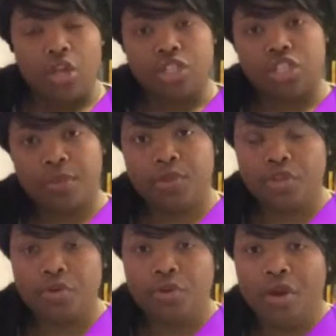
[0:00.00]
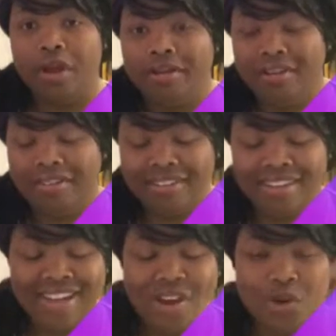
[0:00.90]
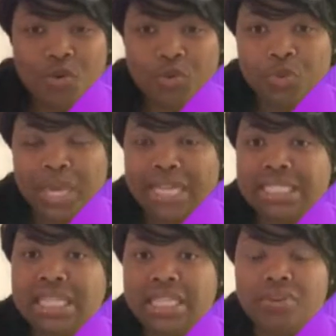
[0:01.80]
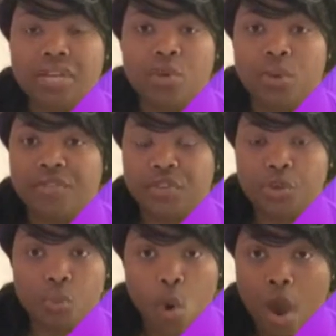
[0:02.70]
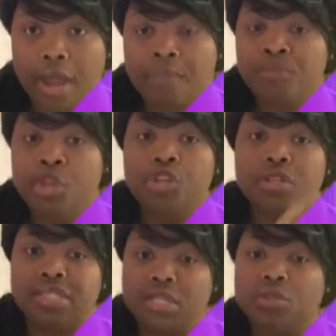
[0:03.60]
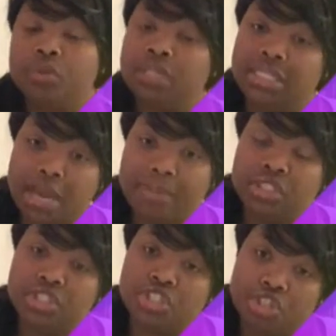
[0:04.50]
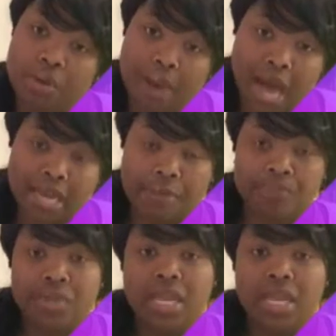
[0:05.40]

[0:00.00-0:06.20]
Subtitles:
Some of you who can sit there and eat whatever you want, you're still doing damages to your body.